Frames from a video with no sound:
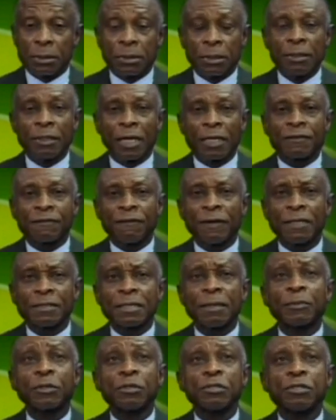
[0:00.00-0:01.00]
as far as
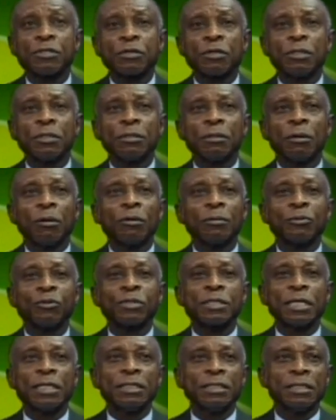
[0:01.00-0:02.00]
I'm concerned,
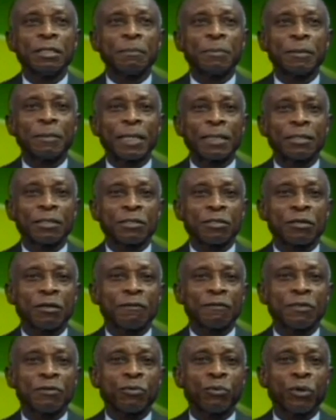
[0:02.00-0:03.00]
almost any diplomatic
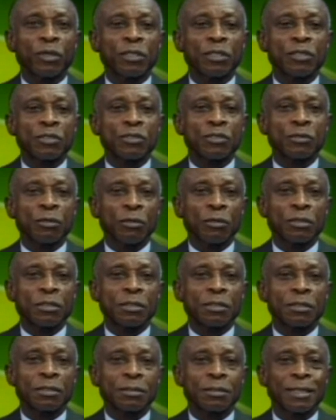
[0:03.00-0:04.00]
service worth its
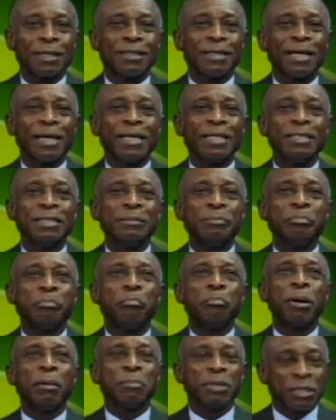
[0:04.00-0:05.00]
salt and any
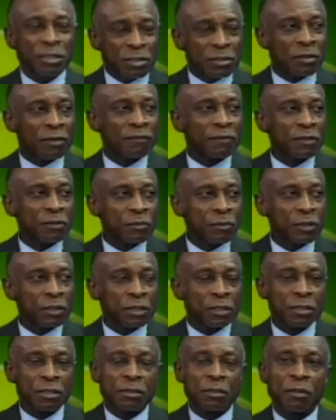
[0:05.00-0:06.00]
public service
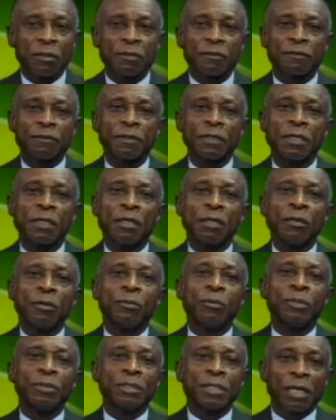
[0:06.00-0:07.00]
worth its salt
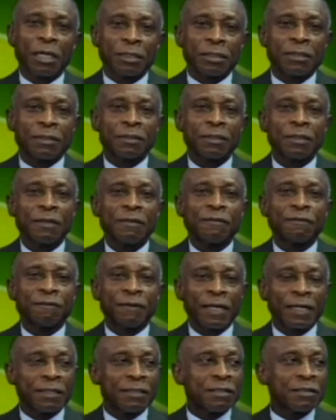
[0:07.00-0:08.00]
mm-hmm. will not
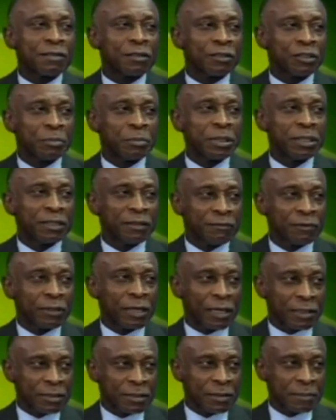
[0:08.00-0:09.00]
find such behavior
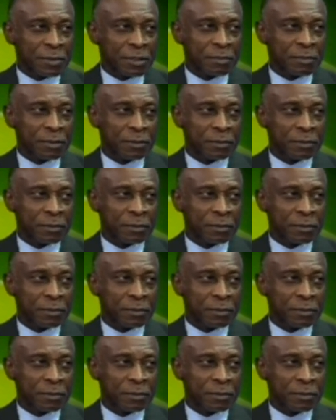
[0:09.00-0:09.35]
acceptable.